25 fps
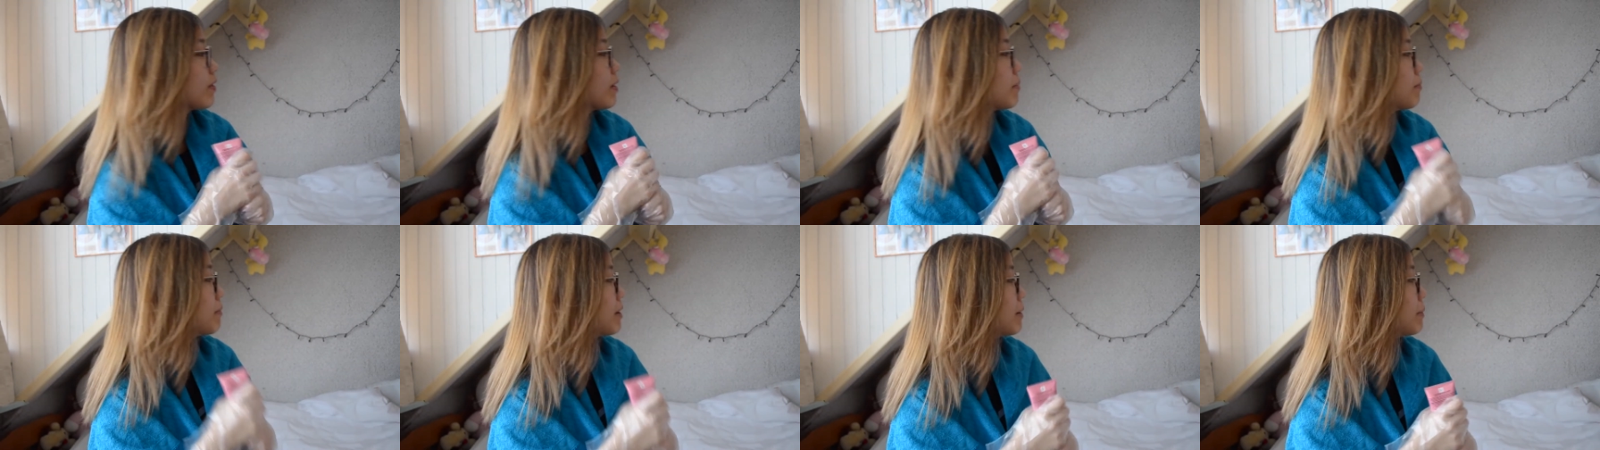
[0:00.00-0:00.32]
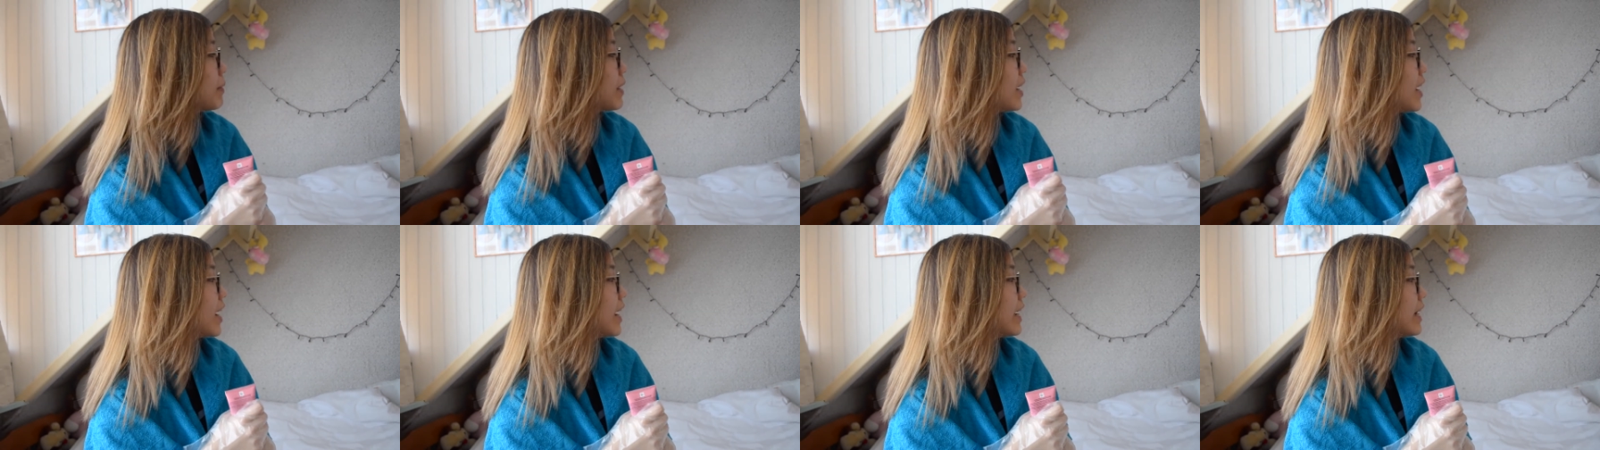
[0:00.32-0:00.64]

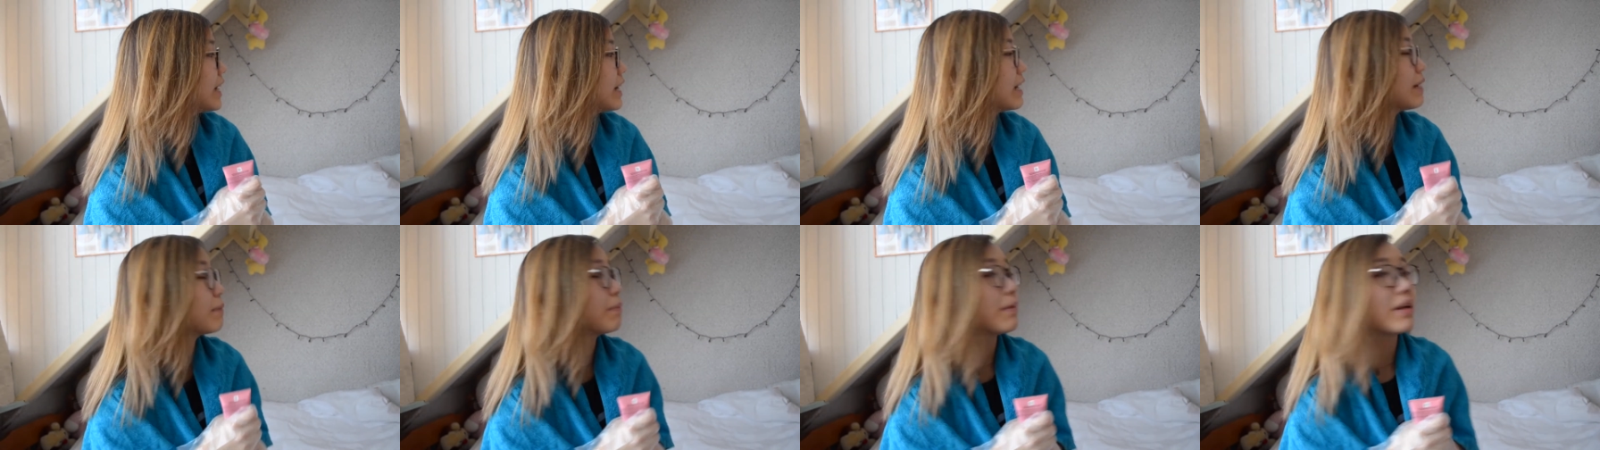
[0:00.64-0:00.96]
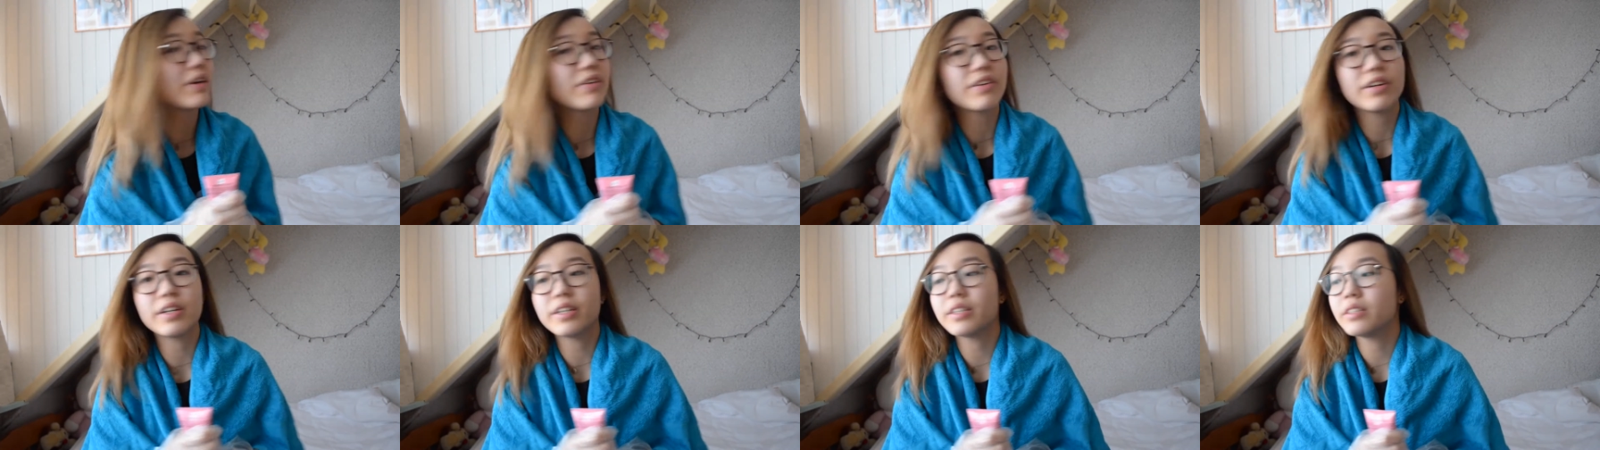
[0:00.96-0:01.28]
Maybe I need a
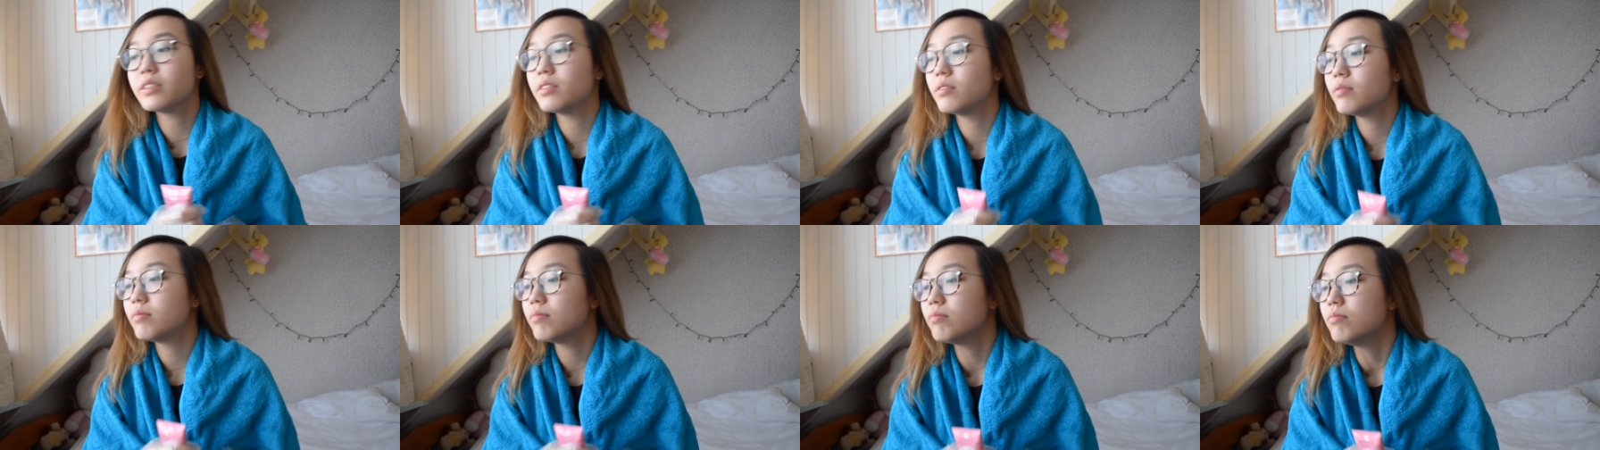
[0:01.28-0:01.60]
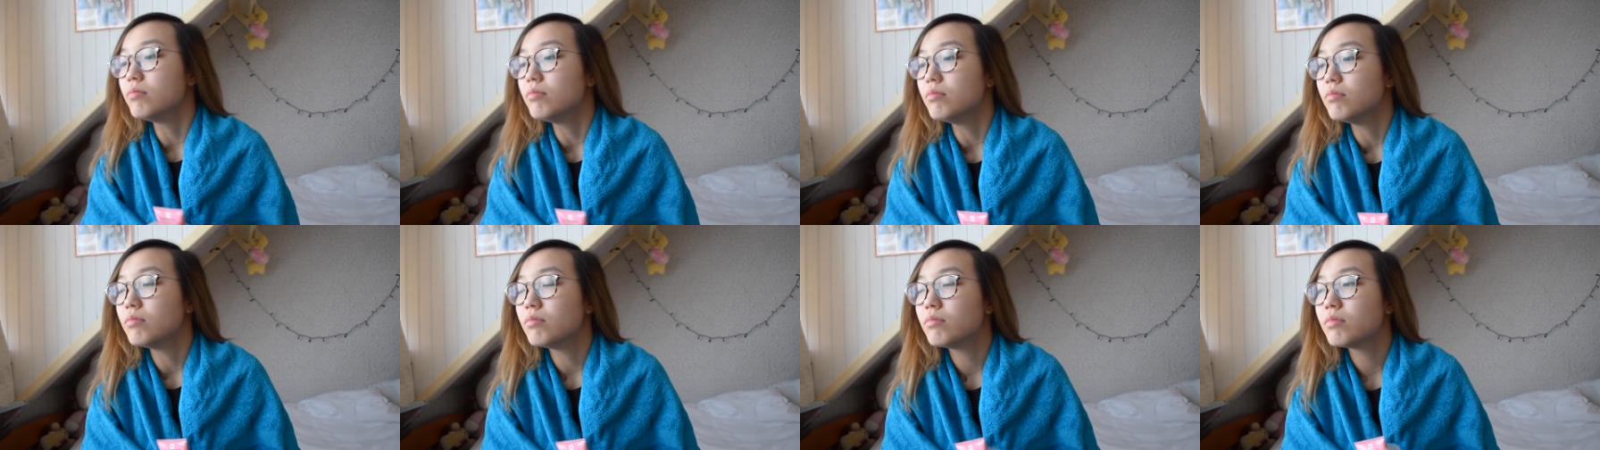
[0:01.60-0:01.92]
mirror.
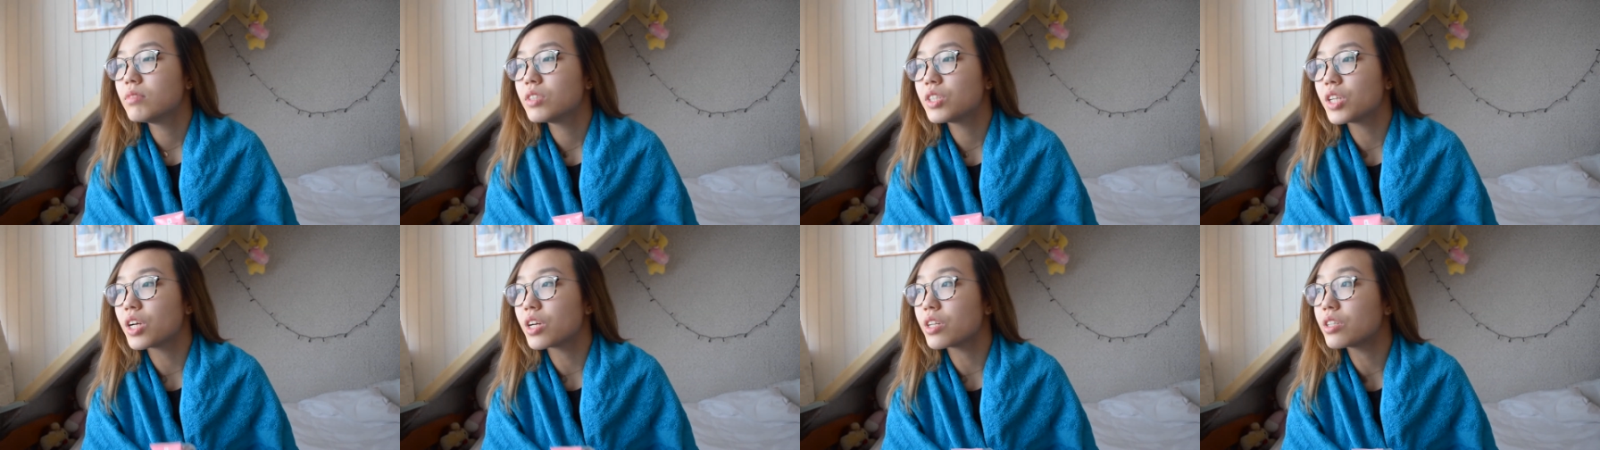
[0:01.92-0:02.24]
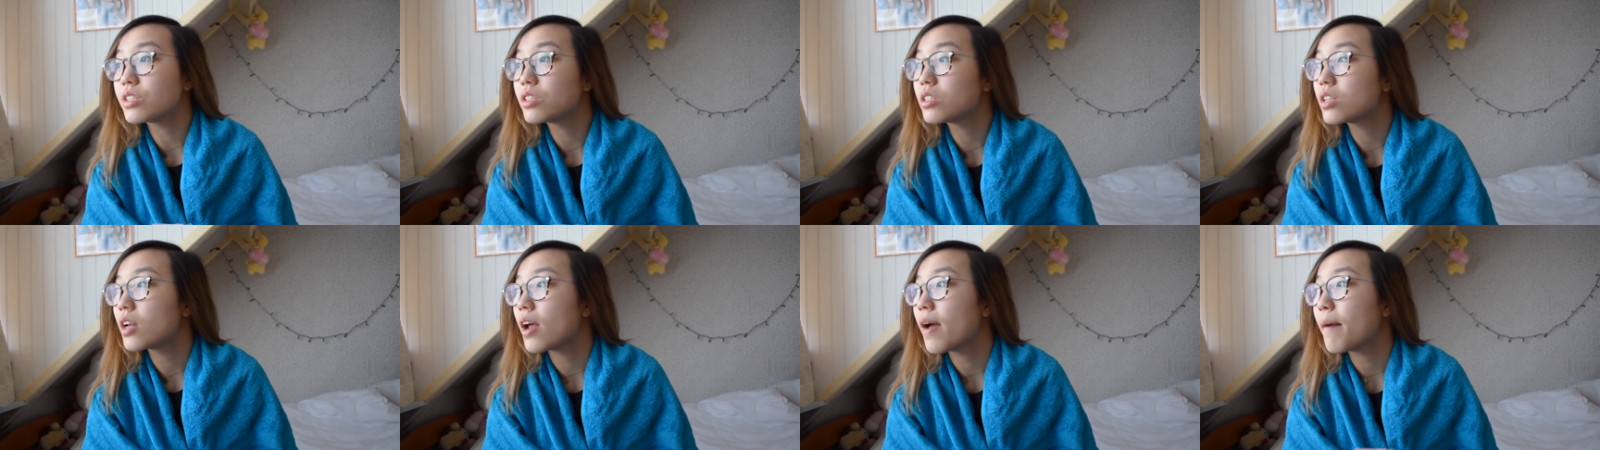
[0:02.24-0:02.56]

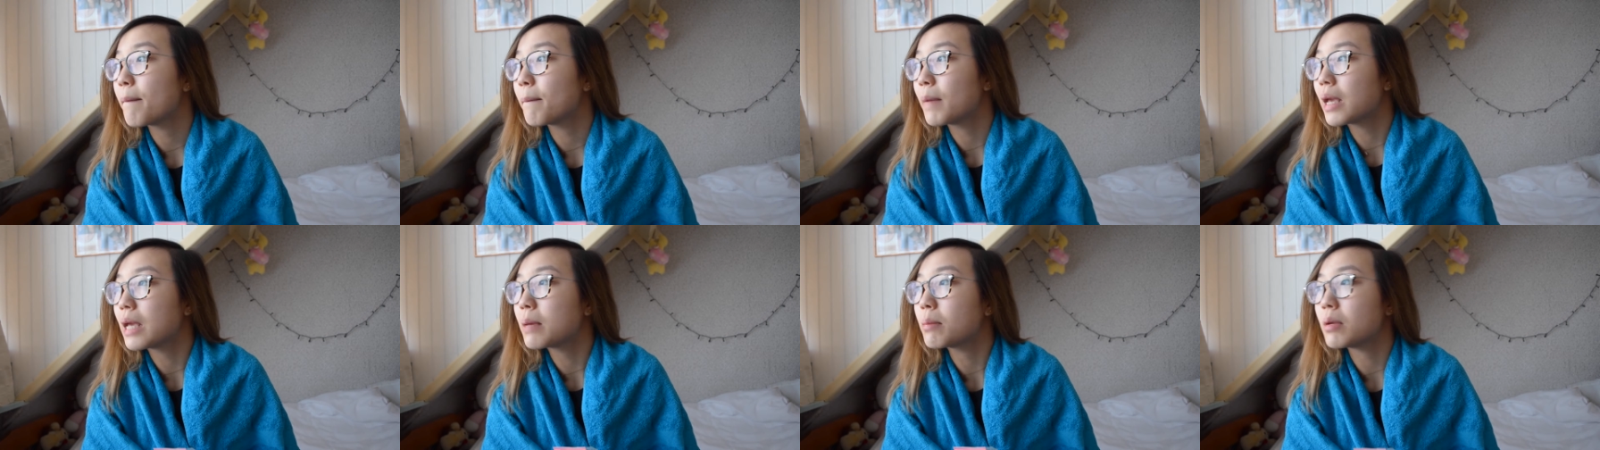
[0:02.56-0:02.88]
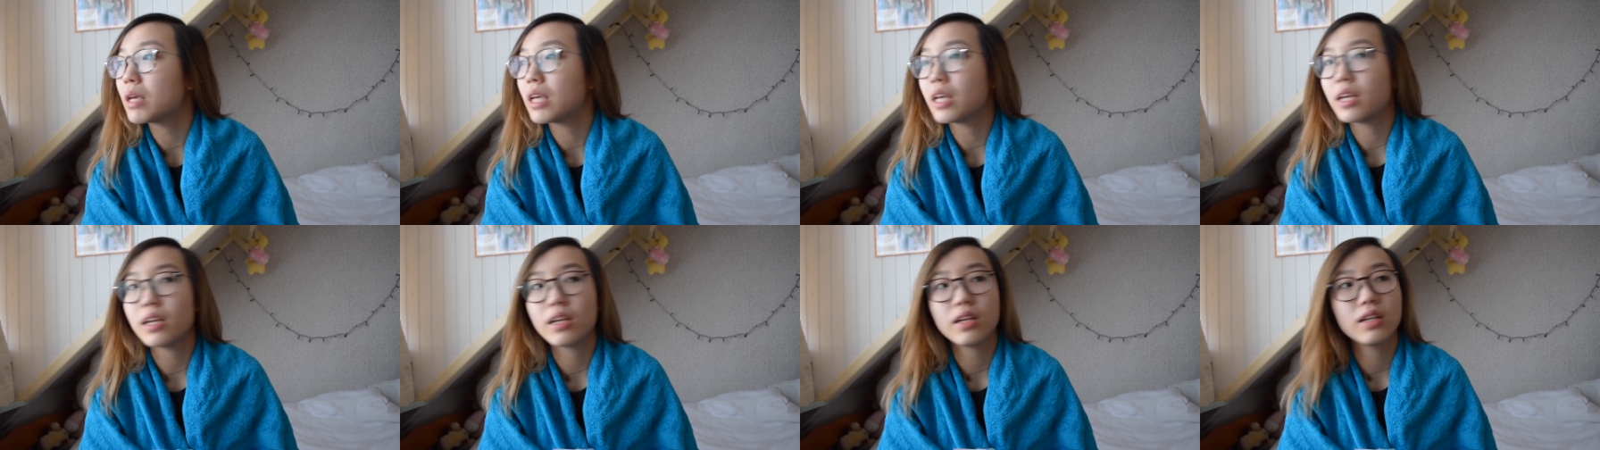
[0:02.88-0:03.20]
Just
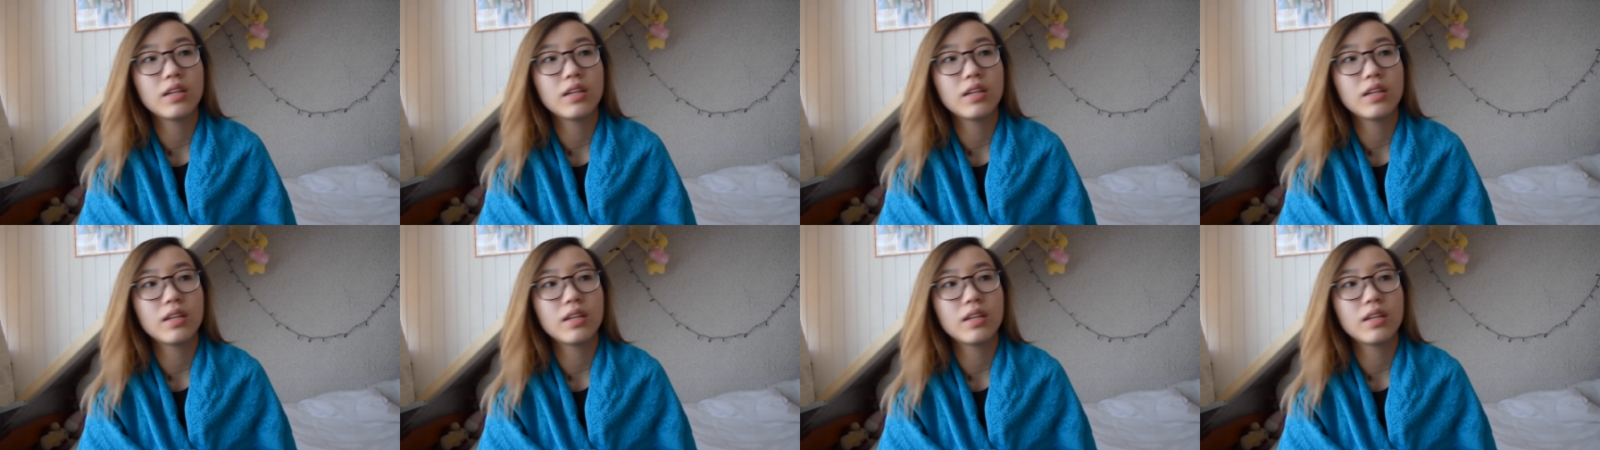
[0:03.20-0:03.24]
maybe.